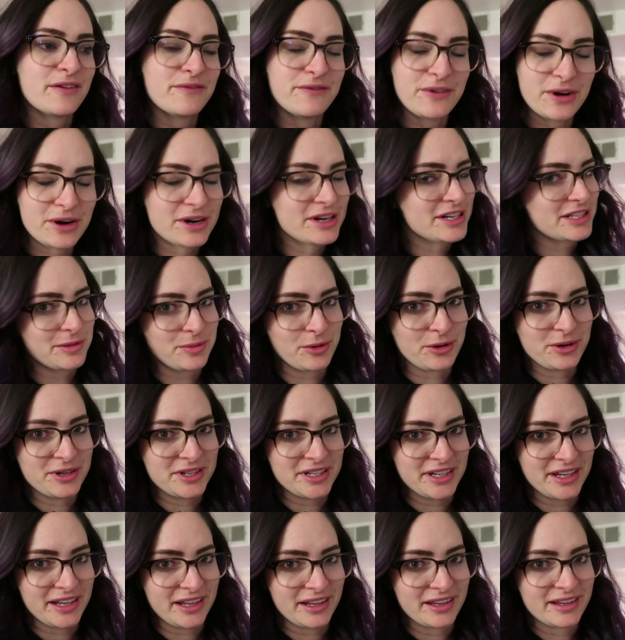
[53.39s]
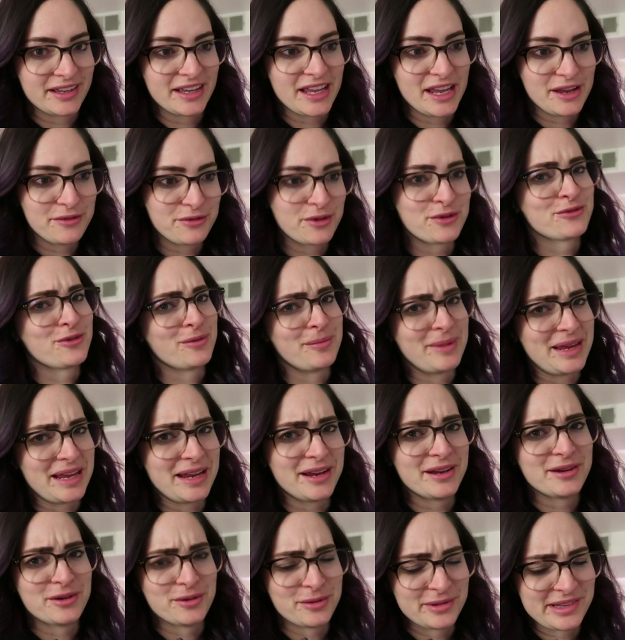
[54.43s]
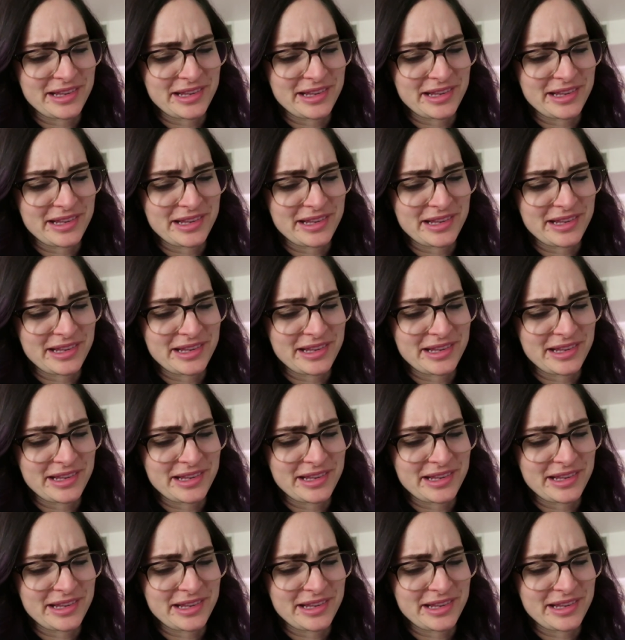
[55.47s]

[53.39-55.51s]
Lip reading: very disappointing, even for me,